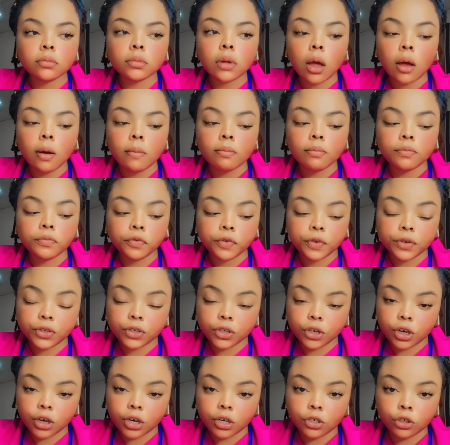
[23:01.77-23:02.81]

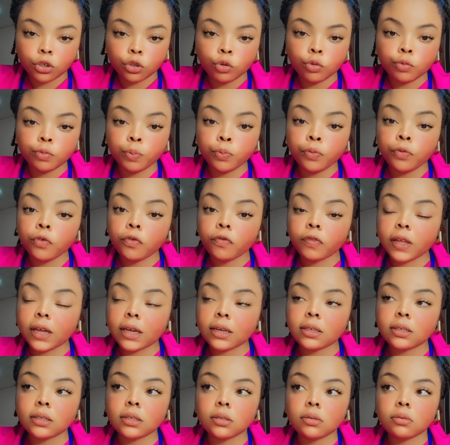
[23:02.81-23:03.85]
research to prove
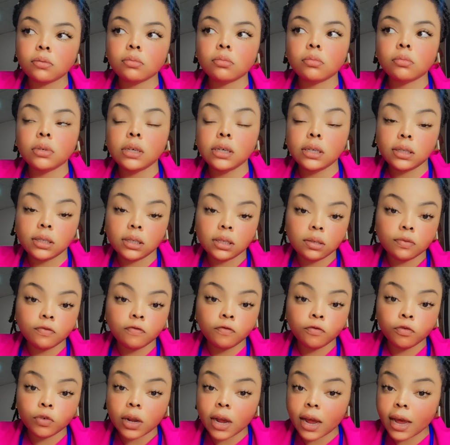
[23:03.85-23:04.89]
that eating
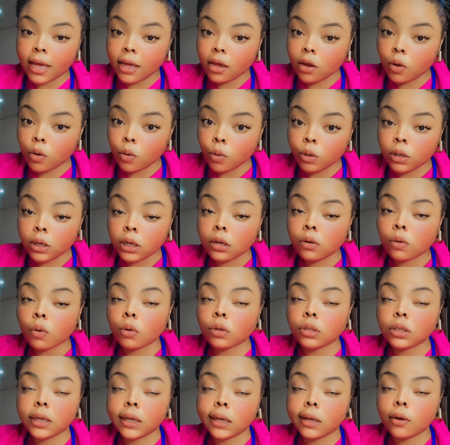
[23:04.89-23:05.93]
food high in choline
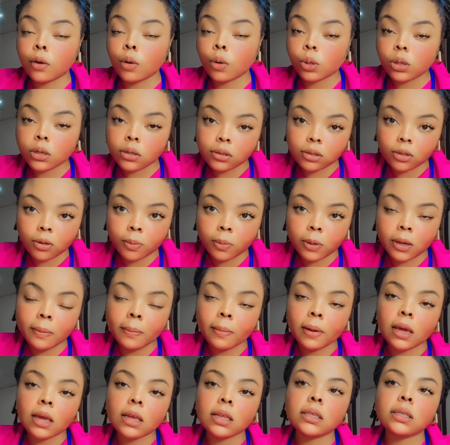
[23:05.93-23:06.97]
or taking choline
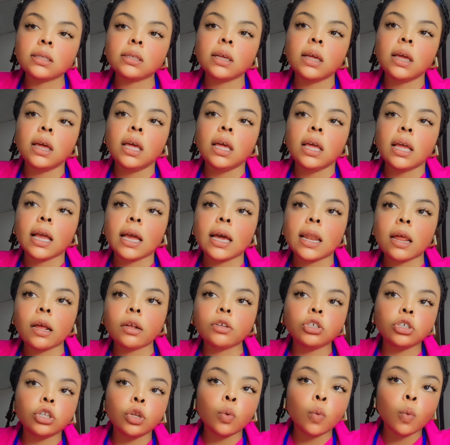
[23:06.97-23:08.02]
supplements can
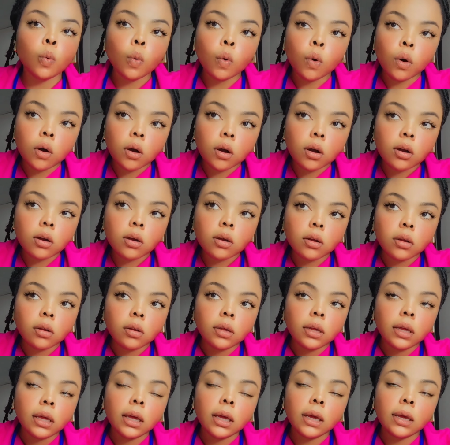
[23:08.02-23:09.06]
actually work
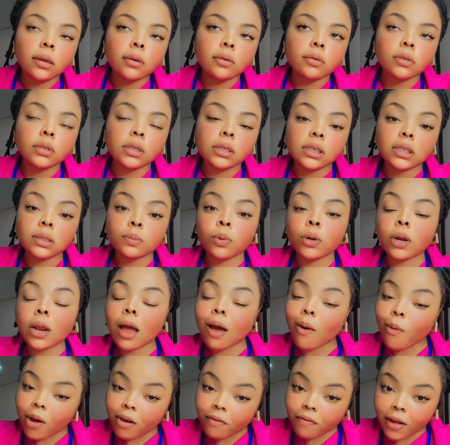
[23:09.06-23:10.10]
in this. But
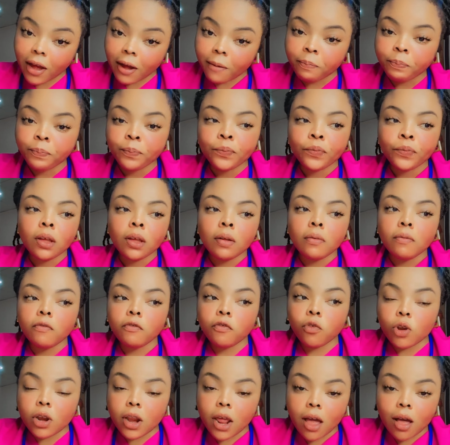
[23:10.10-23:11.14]
however,
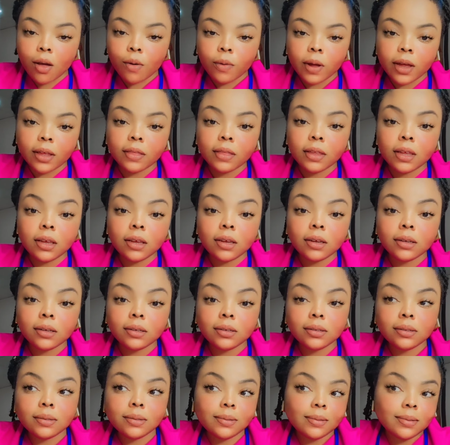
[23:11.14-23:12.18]
for now, I
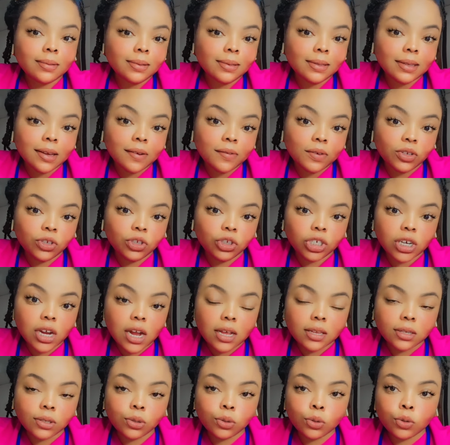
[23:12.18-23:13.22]
think there is
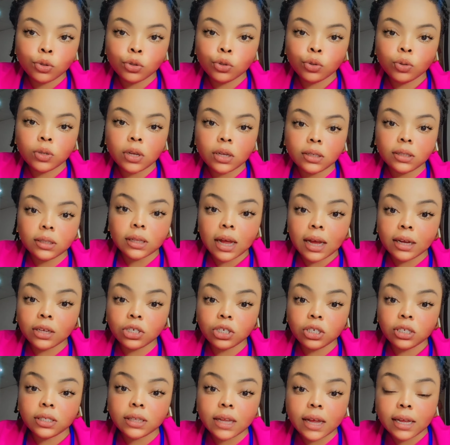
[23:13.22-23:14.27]
chance, so you should
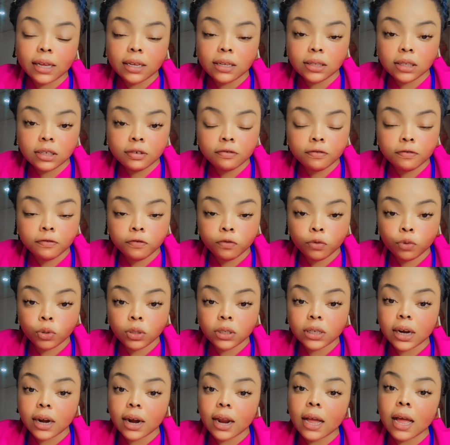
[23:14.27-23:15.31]
actually start eating food
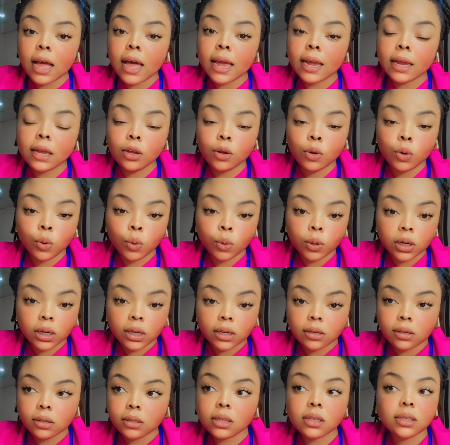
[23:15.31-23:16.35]
that are high in
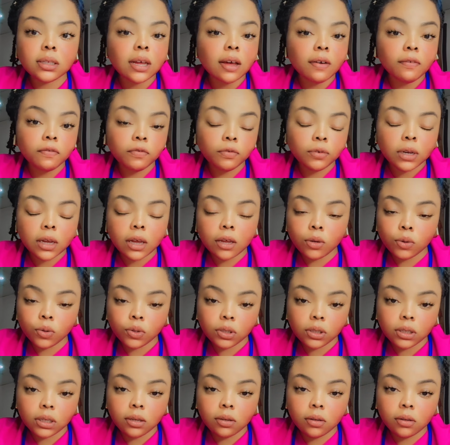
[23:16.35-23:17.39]
choline. These are food that you
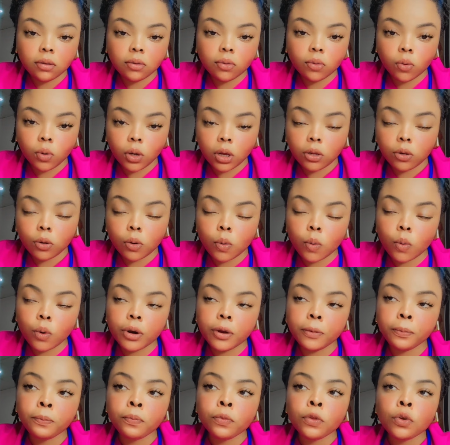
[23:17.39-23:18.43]
see. Okay, don't
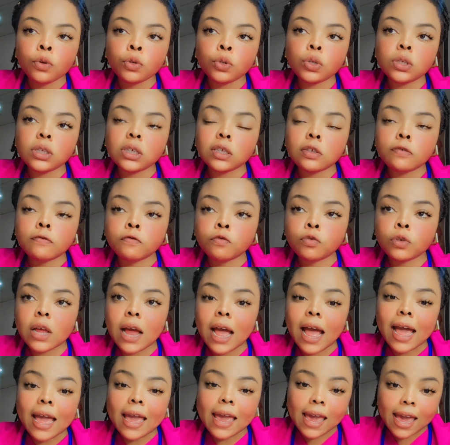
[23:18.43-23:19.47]
worry. So these food
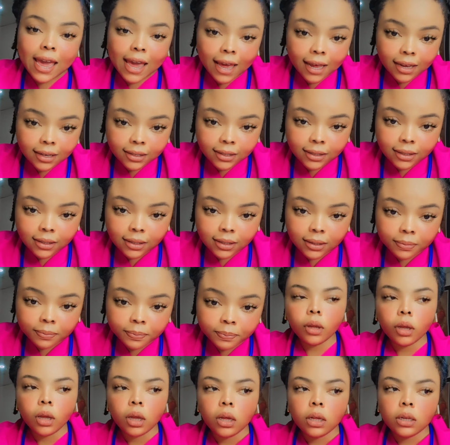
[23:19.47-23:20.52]
are eggs.
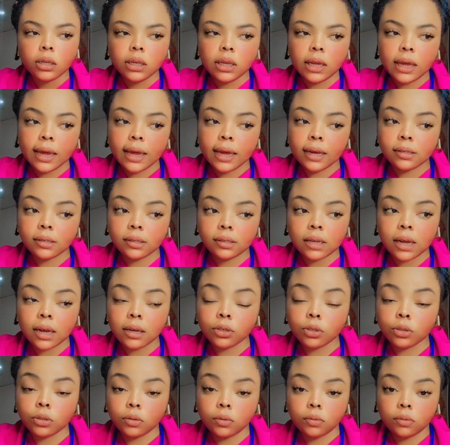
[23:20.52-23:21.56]
The eggs
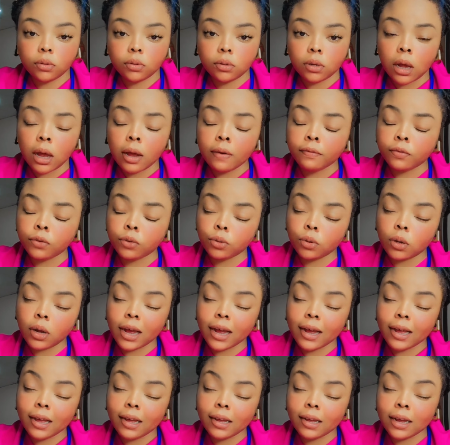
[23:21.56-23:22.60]
has to
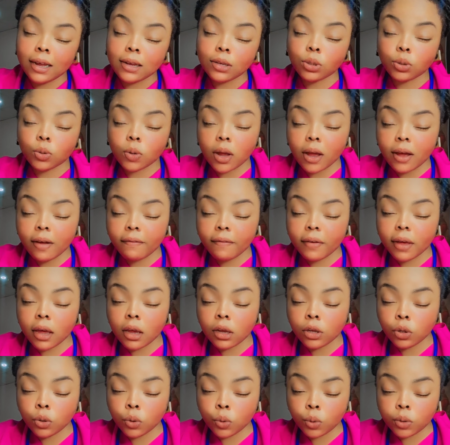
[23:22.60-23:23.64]
have
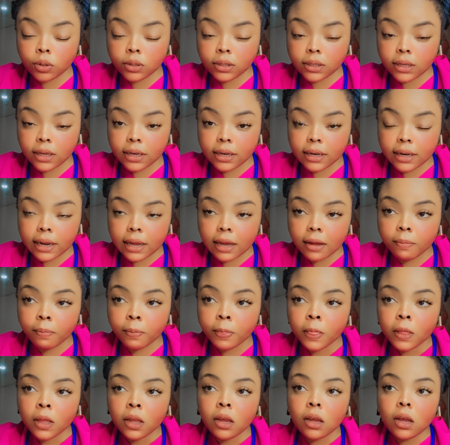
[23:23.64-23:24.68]
egg yolks in them.
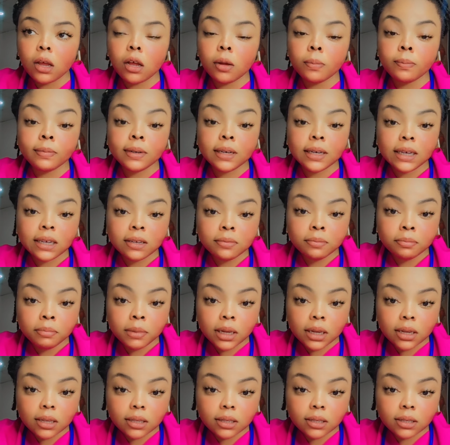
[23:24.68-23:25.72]
Lean
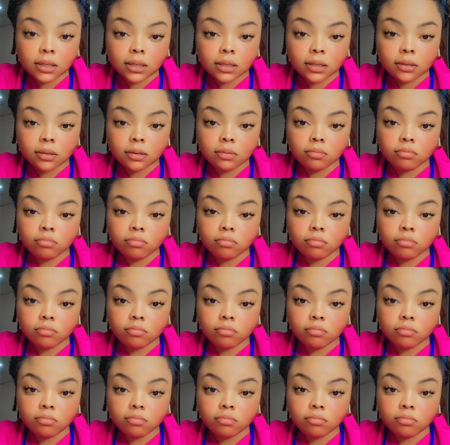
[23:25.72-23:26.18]
meats.